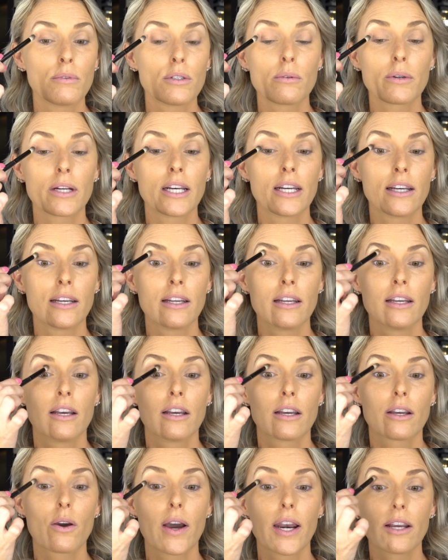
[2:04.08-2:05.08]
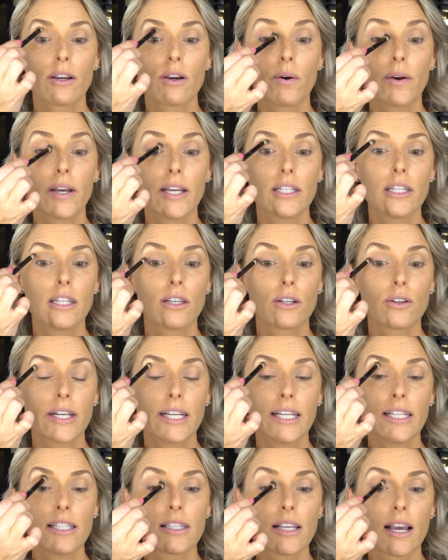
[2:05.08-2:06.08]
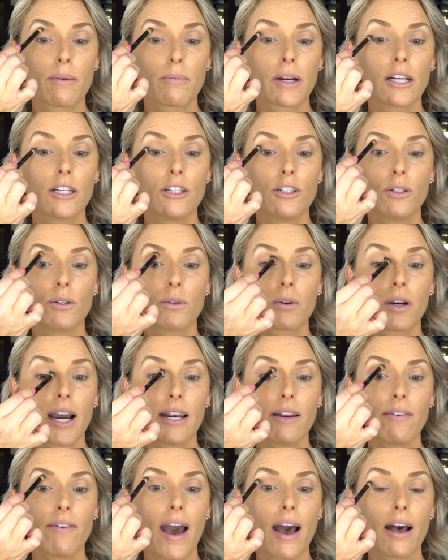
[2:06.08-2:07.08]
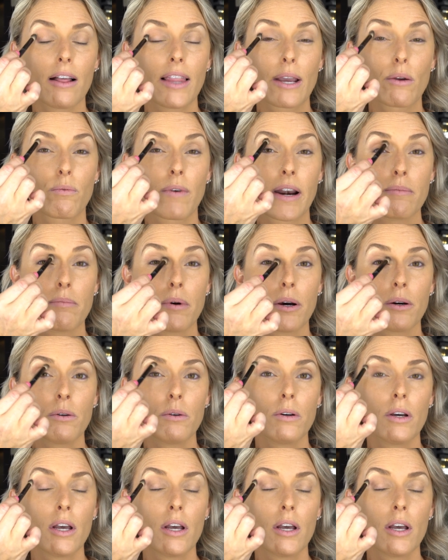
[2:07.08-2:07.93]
So we're gonna go ahead and go into the crease and we're gonna do kind of like rainbow,